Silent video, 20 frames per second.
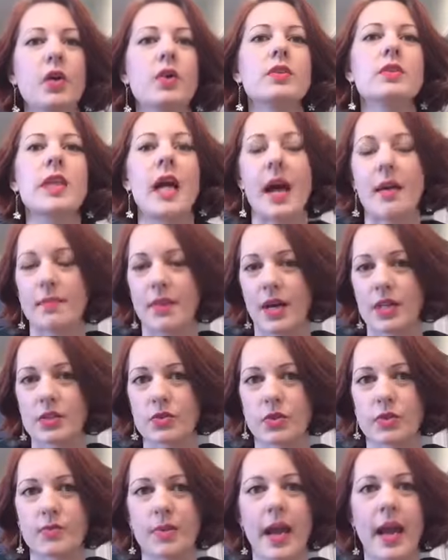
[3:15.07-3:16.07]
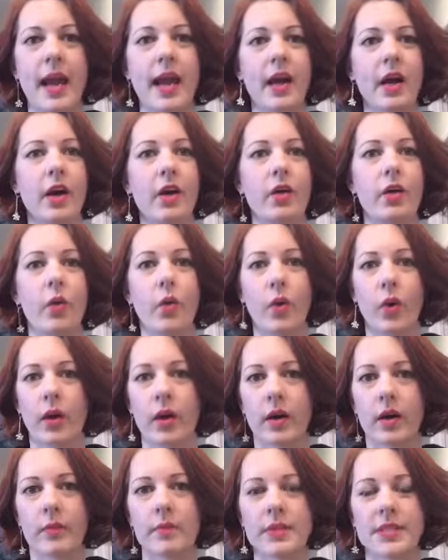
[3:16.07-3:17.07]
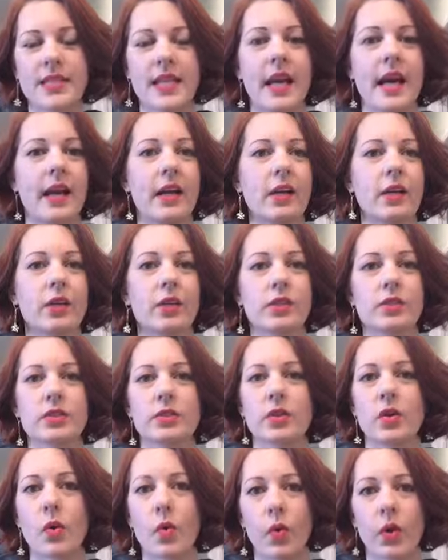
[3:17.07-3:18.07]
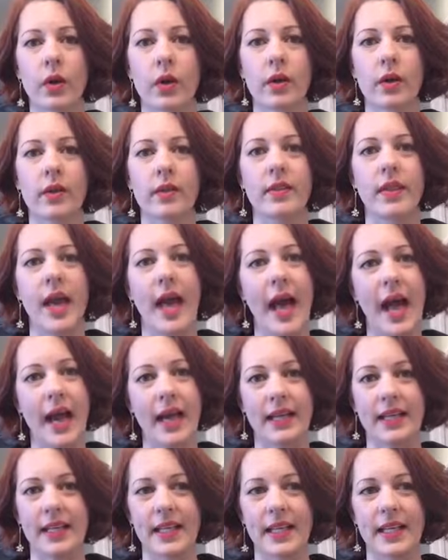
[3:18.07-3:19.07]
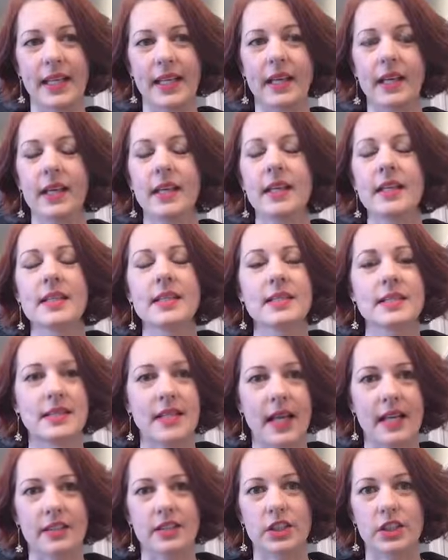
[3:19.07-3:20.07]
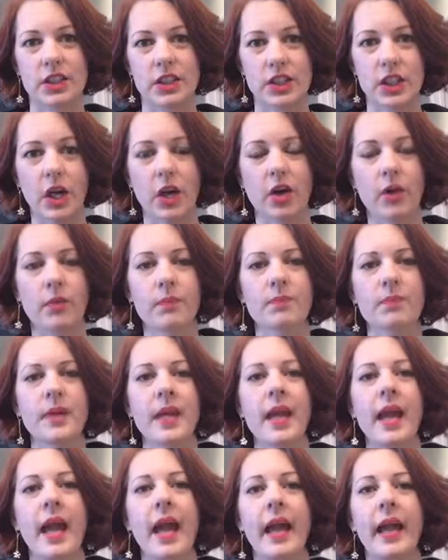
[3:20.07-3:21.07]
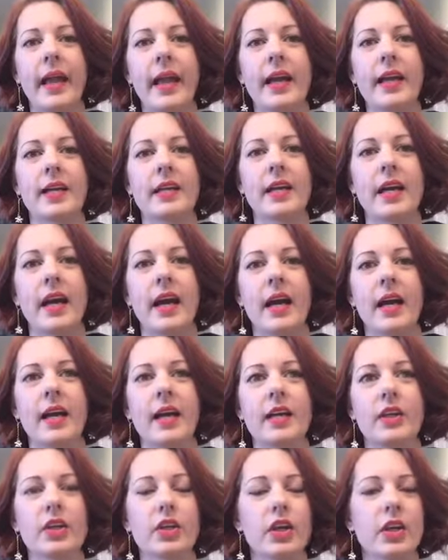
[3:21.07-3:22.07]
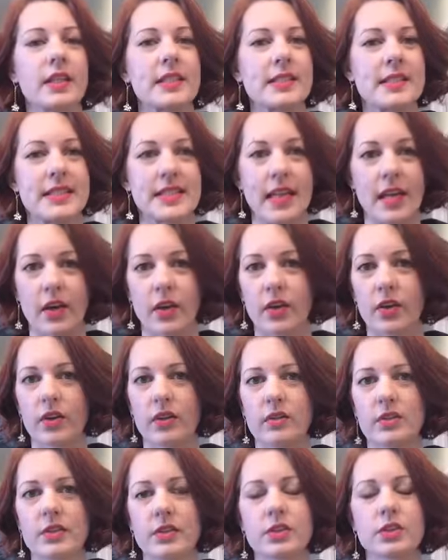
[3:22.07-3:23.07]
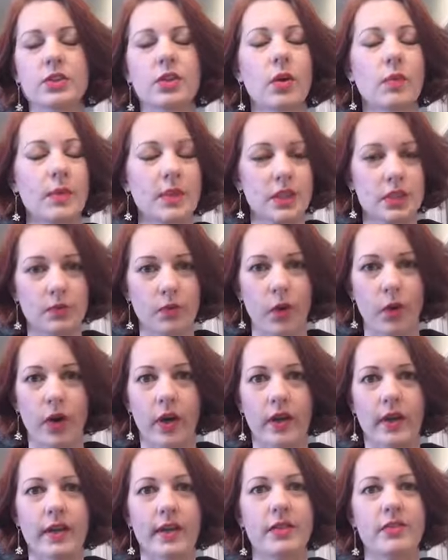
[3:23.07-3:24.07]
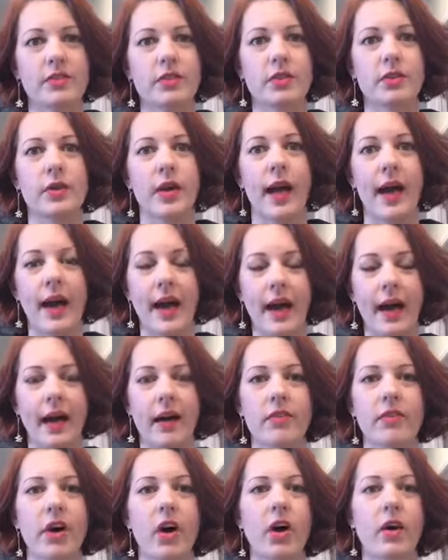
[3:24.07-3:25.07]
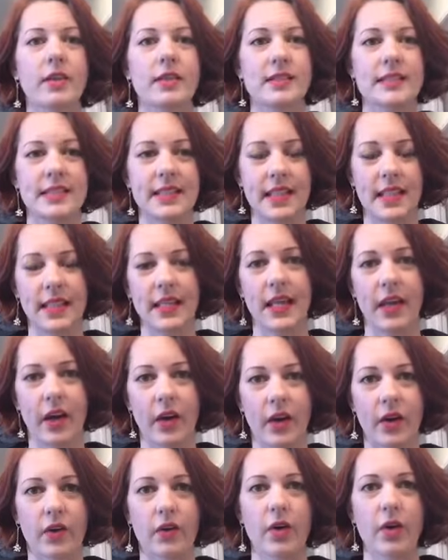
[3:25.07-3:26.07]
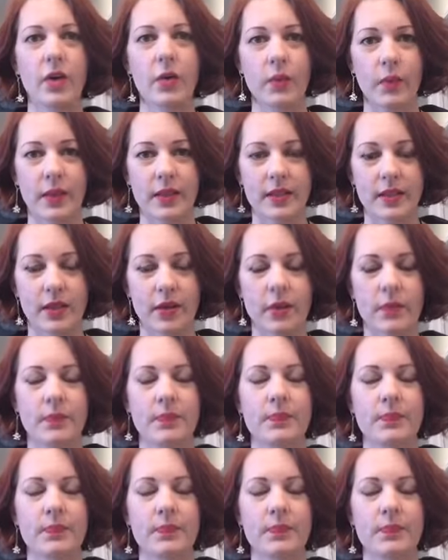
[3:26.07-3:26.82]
Time-Wise Repair or Botanicals or the Acne set to show. And you're going to sell so much more if you have all the skincare with you.